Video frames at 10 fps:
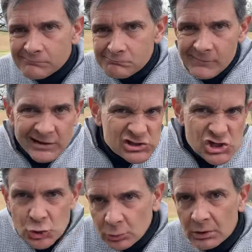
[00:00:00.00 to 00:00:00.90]
Mid
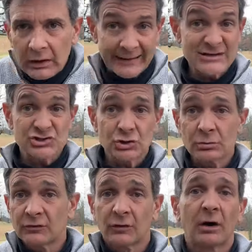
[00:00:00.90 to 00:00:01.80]
June, late
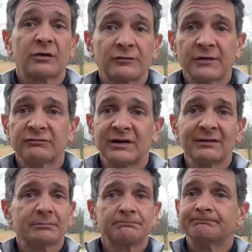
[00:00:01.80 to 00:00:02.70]
June to August
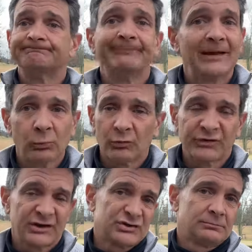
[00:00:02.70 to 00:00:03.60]
15th, it won't
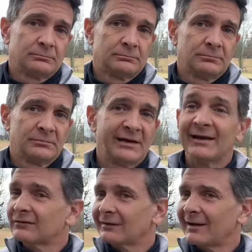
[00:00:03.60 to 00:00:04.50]
touch it.
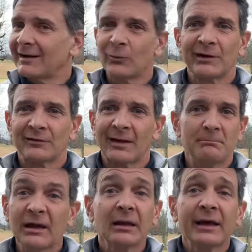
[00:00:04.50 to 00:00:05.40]
It's kind of weird.
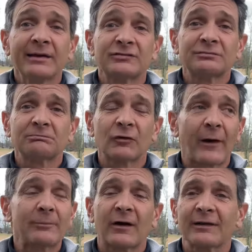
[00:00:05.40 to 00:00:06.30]
Middle aged
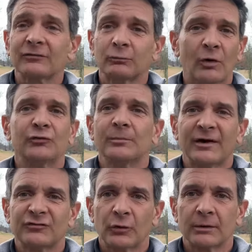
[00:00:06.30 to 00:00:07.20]
crabgrass won't do
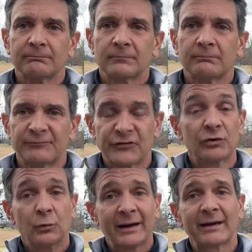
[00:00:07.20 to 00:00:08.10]
much for it. So
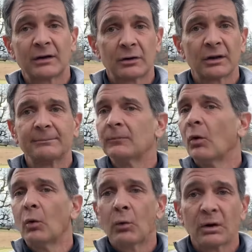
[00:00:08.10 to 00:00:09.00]
you want to get it early,
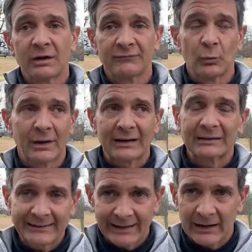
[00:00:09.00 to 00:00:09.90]
or if you want to
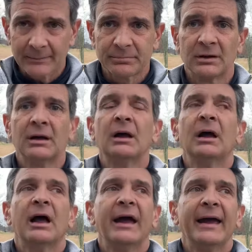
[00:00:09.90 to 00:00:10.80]
clean it up
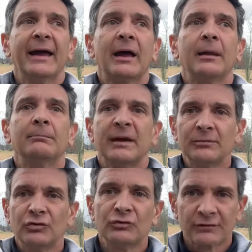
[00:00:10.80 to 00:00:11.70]
and
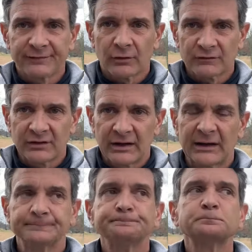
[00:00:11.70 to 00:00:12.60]
maybe do your fall
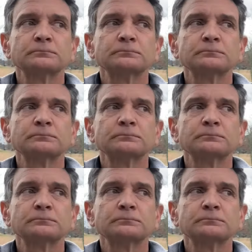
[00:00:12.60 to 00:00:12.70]
seeding,